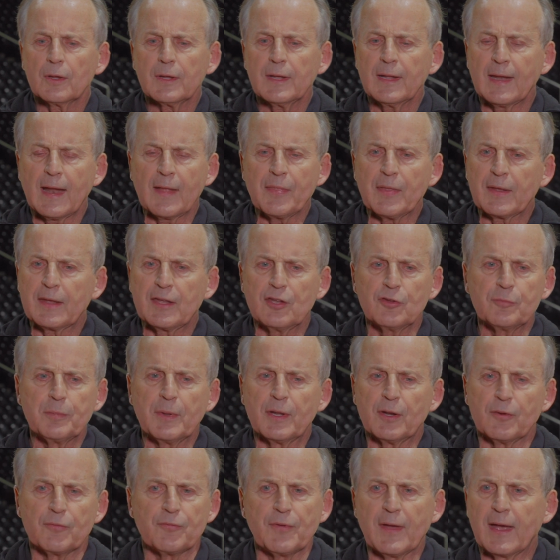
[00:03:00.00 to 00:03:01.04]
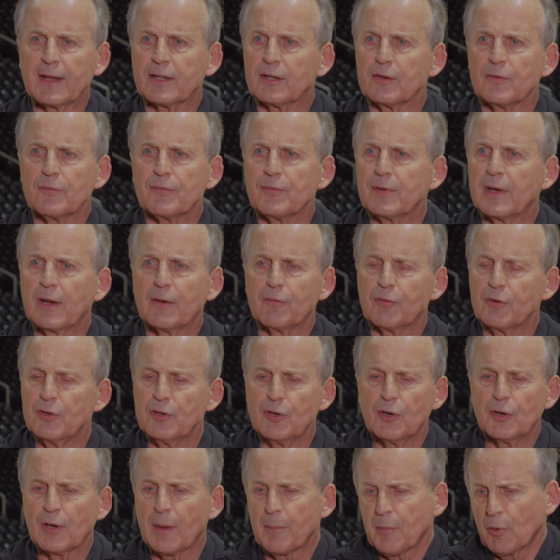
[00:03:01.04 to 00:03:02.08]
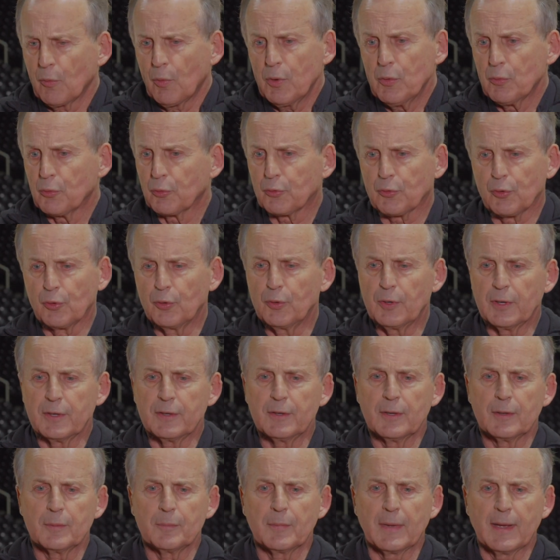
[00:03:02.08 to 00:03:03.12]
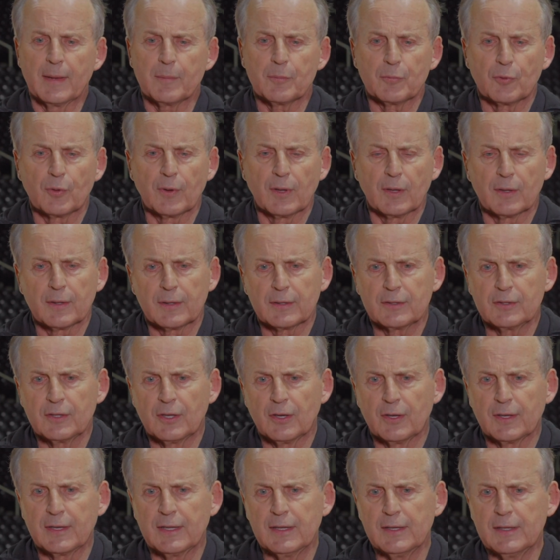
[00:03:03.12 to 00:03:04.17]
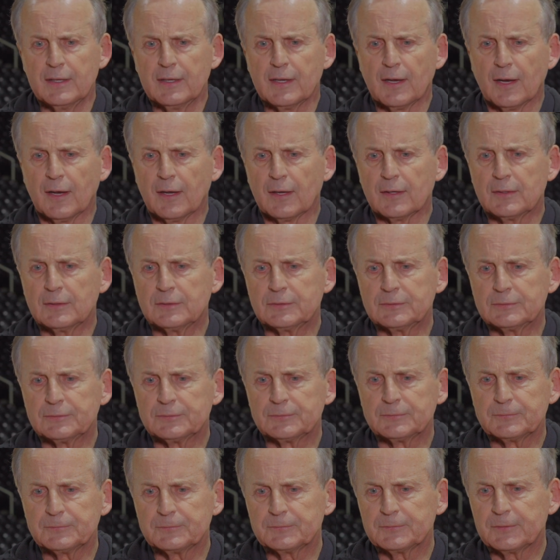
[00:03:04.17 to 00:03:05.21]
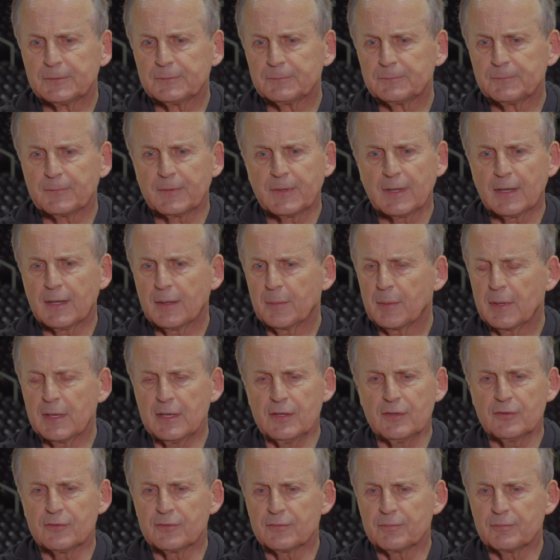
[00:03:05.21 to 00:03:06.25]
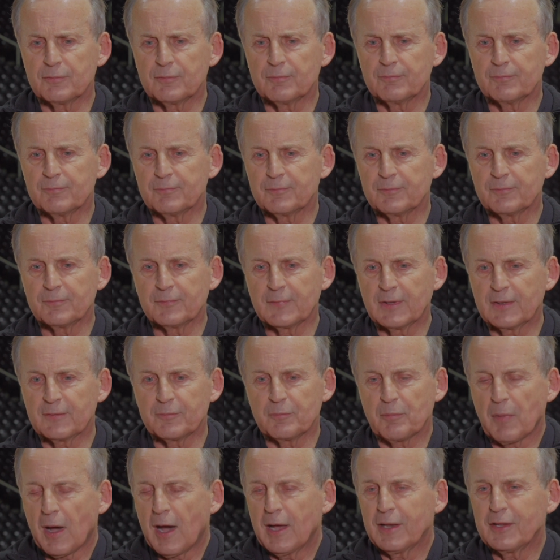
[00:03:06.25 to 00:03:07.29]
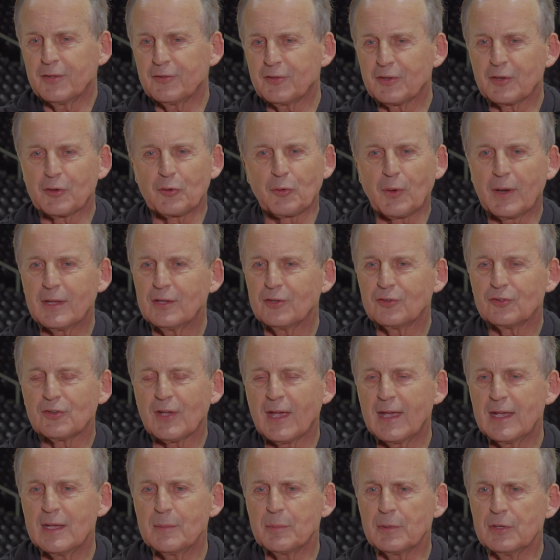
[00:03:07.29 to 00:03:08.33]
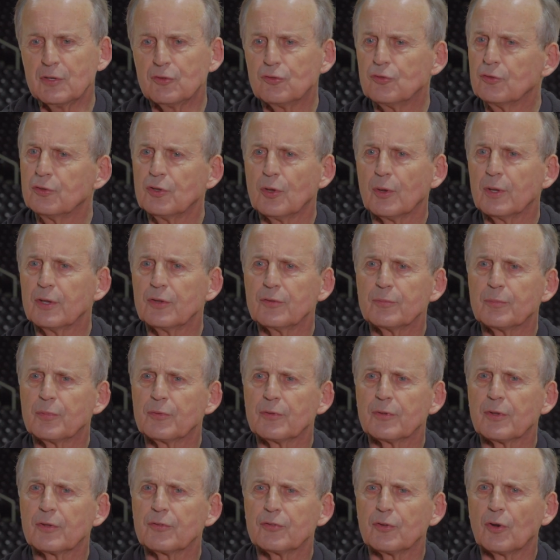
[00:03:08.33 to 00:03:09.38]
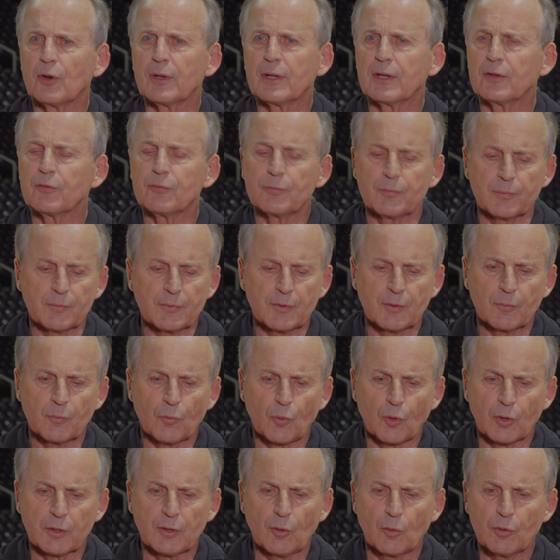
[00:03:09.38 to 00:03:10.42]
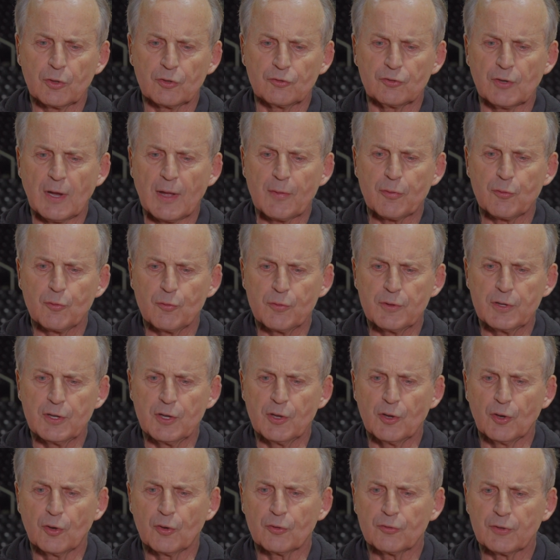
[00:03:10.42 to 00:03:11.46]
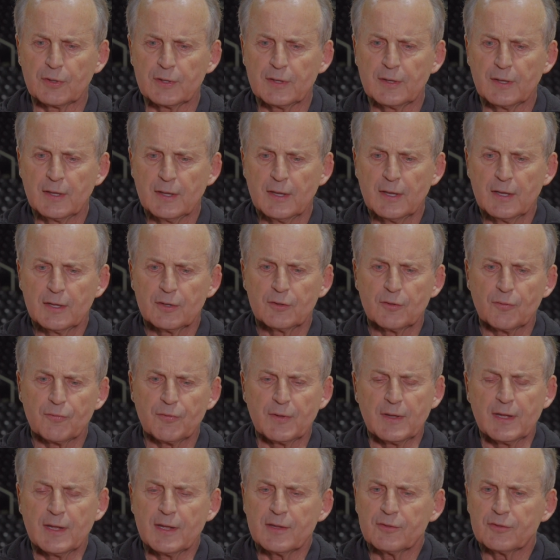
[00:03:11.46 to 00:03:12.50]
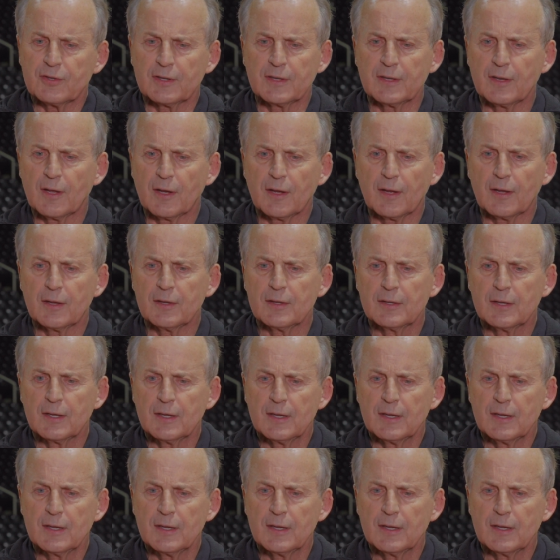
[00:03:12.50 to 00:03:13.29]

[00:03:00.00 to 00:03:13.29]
Again, I think he's been effective every year. I mean, we recruited Matt Murrell, and you know, and he, uh, I mean, he's his body's in great shape. He, you know, he's certainly has worked on his shot through the years. He defends, and uh,